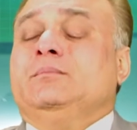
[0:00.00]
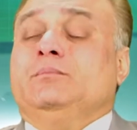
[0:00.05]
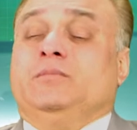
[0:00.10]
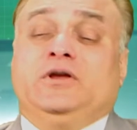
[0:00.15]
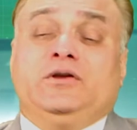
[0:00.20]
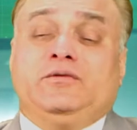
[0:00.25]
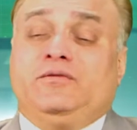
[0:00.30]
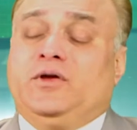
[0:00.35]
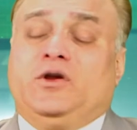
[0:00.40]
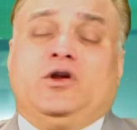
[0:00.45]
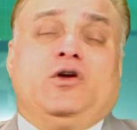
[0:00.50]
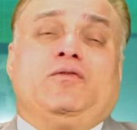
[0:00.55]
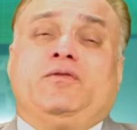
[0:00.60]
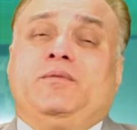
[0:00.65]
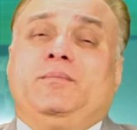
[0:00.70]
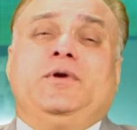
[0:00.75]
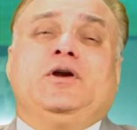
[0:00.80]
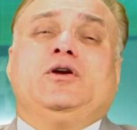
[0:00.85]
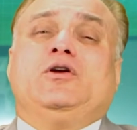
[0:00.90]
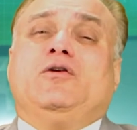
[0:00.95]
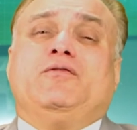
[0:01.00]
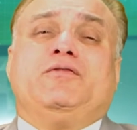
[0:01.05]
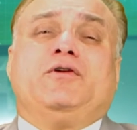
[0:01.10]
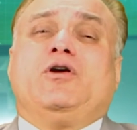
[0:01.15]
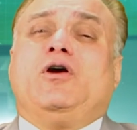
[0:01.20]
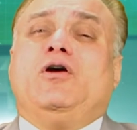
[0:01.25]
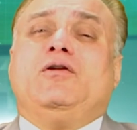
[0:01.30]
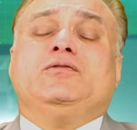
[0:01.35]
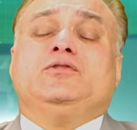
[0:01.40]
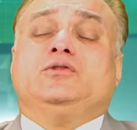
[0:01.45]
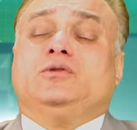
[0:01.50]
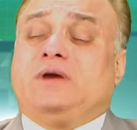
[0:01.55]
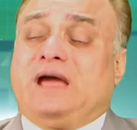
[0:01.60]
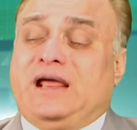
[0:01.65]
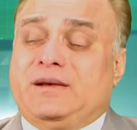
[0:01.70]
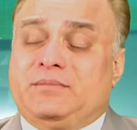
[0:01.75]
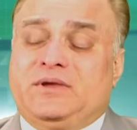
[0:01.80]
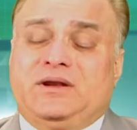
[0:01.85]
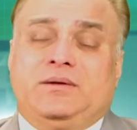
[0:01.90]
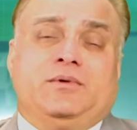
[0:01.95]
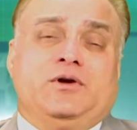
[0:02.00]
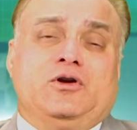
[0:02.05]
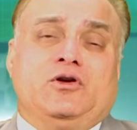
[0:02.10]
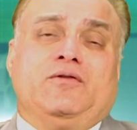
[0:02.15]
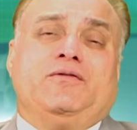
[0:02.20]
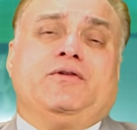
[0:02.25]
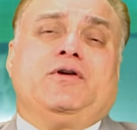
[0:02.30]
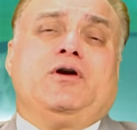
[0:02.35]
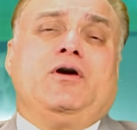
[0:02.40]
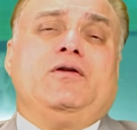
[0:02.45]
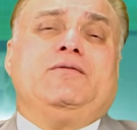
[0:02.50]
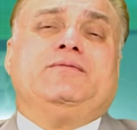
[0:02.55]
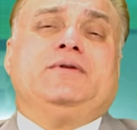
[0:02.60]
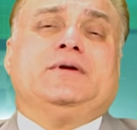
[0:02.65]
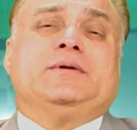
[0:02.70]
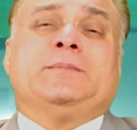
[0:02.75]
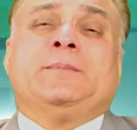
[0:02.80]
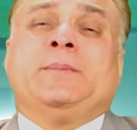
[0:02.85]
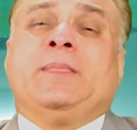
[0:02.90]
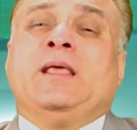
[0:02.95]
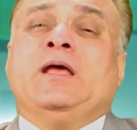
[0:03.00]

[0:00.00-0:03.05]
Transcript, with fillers: Beware of a middle of a conflict. You can be in the middle of a conflict.